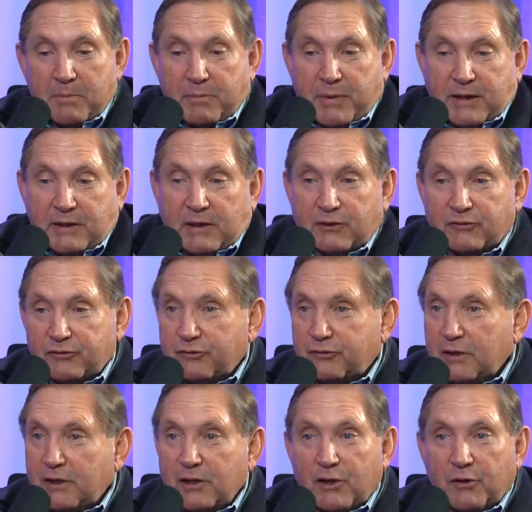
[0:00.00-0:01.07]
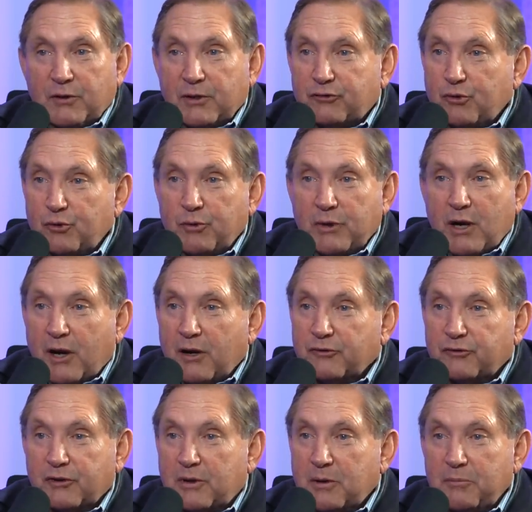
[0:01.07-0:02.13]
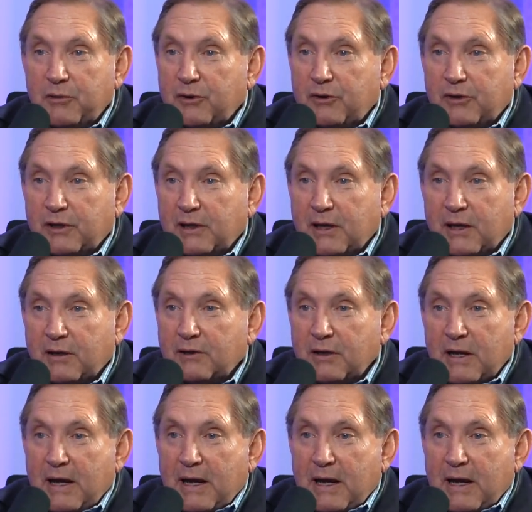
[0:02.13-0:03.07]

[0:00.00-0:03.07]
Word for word: But it's, it's who we are as a community, and